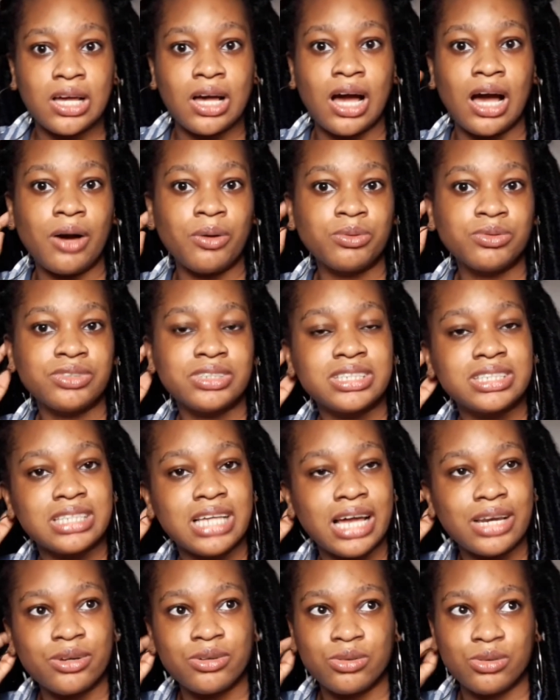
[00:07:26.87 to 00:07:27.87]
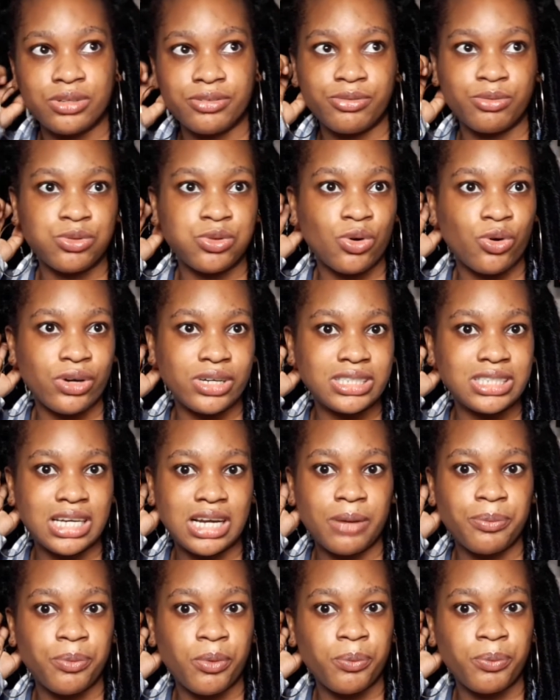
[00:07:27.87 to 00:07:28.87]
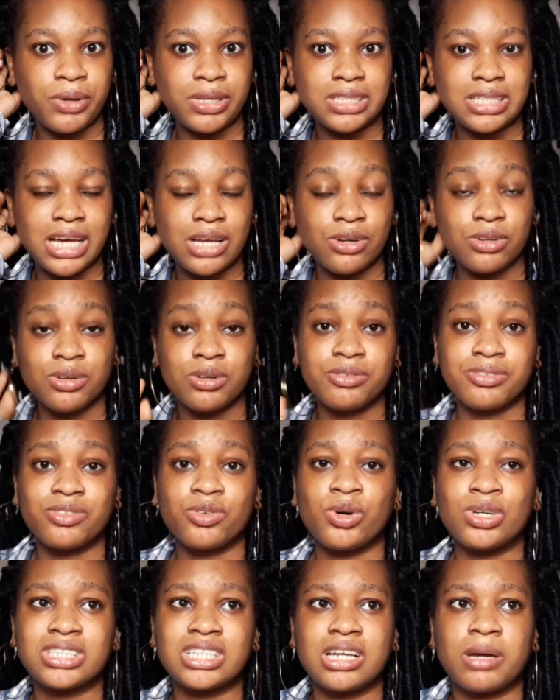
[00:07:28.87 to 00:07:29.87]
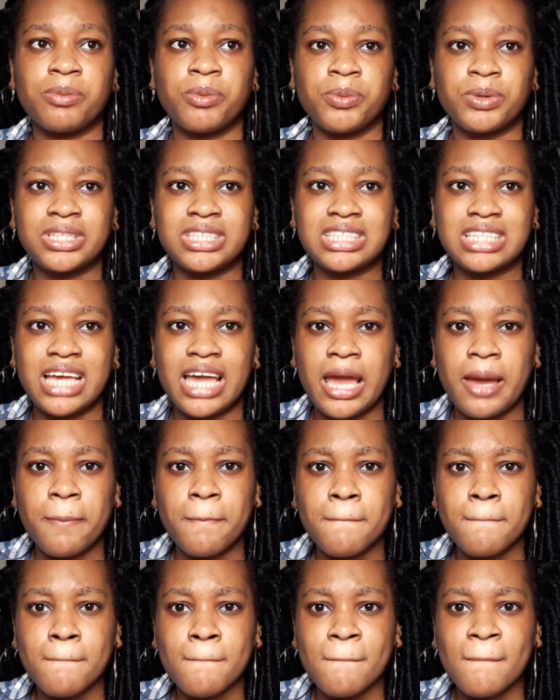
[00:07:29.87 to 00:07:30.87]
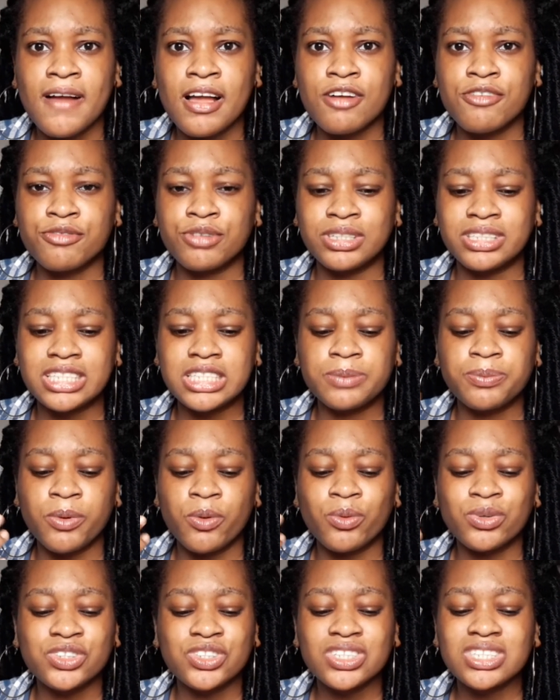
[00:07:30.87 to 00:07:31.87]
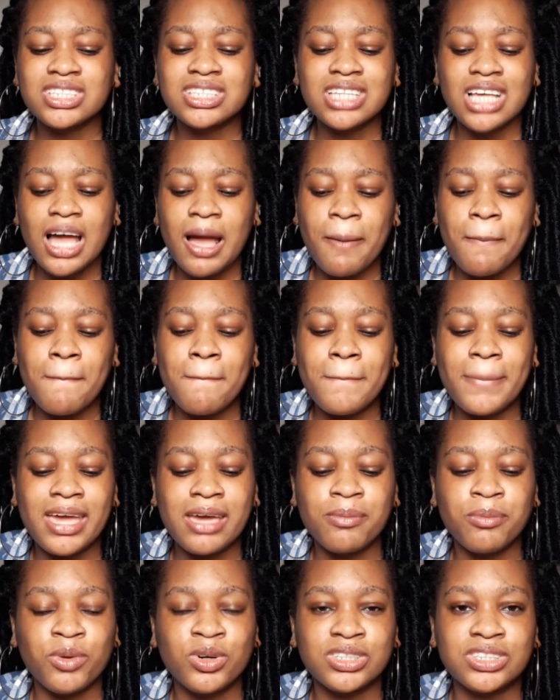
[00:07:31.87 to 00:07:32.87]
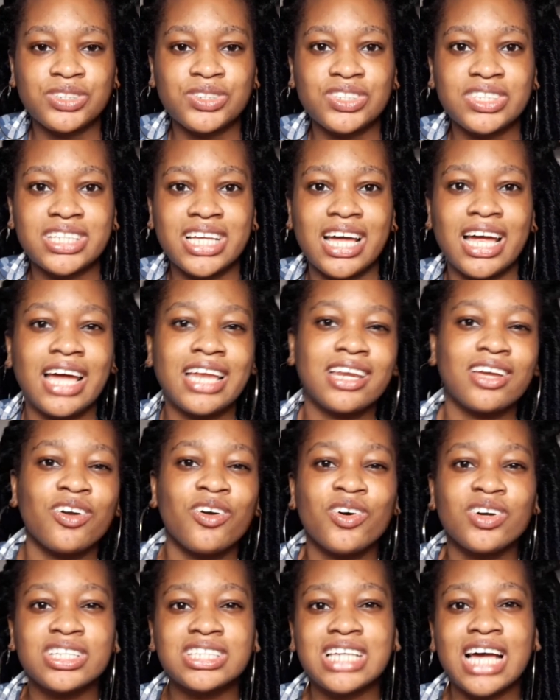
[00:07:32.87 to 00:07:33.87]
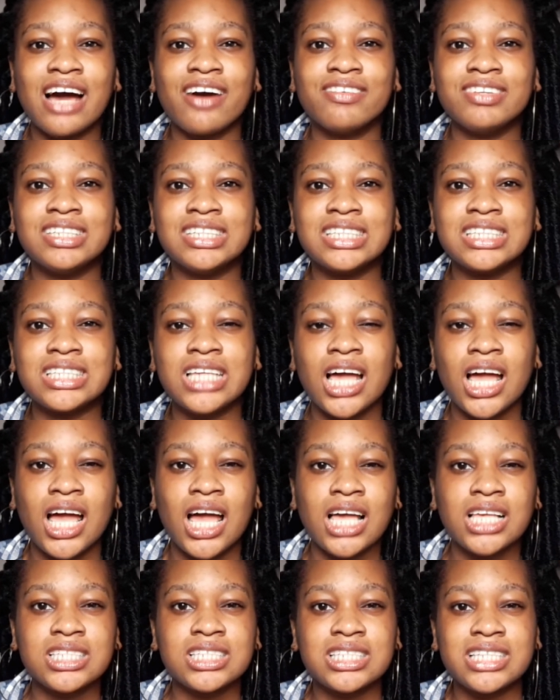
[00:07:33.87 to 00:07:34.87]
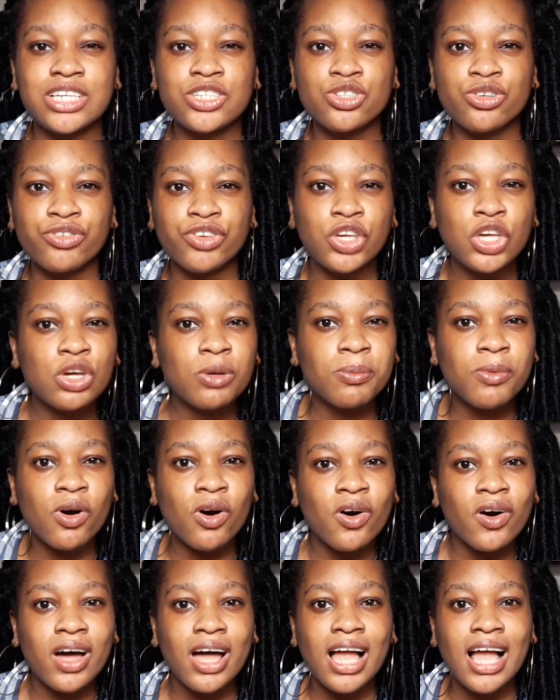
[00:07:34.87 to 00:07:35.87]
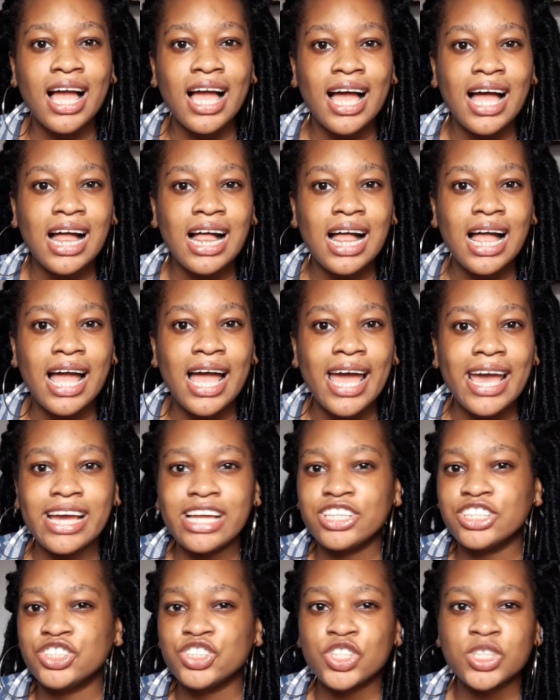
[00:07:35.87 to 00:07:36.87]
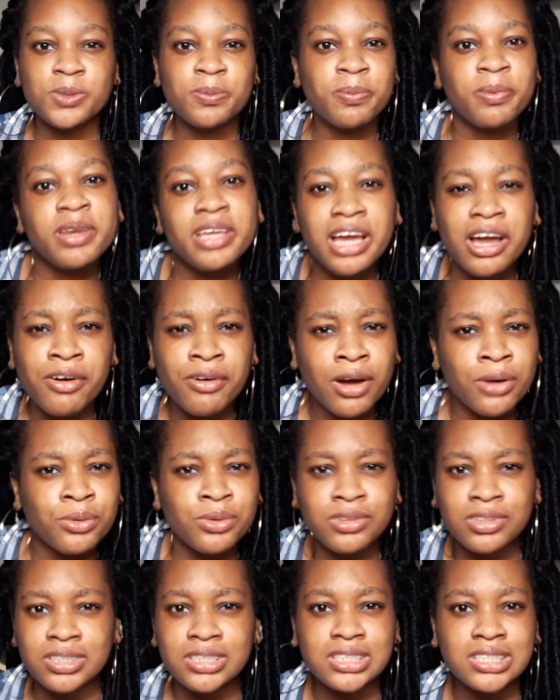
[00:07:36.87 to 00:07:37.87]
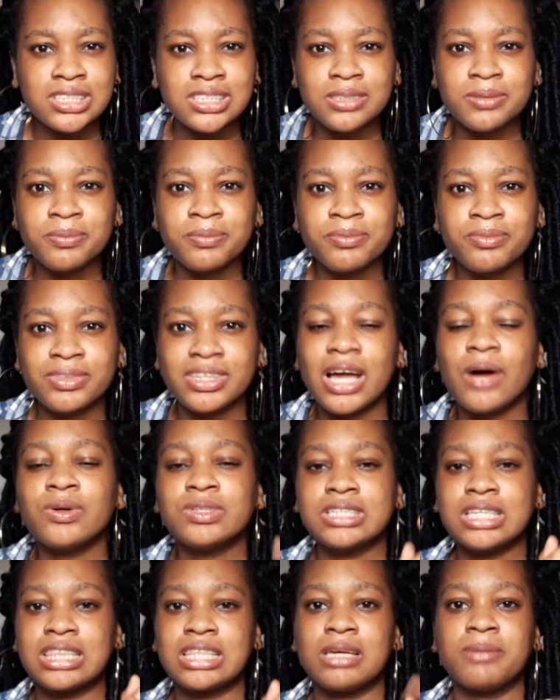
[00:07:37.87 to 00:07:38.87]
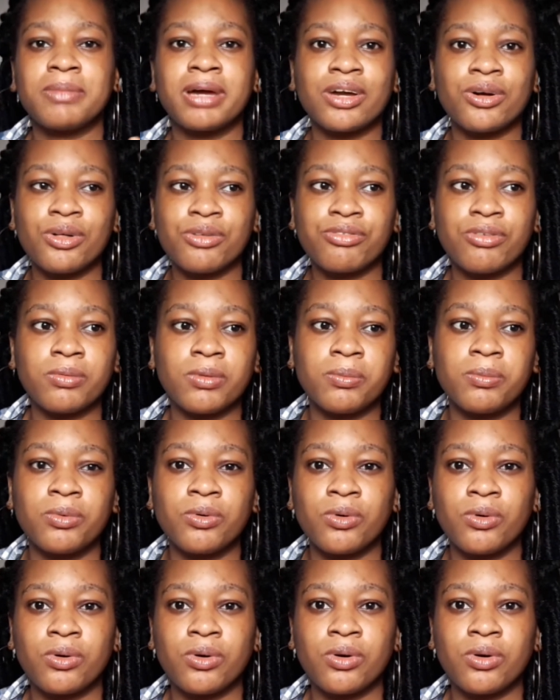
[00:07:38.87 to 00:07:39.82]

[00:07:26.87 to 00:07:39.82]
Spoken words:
I don't know if toy is an appropriate term for this, but we're just mere mortals and the gods have this sense of humor and they just play around with us. That was a theme I got from the book.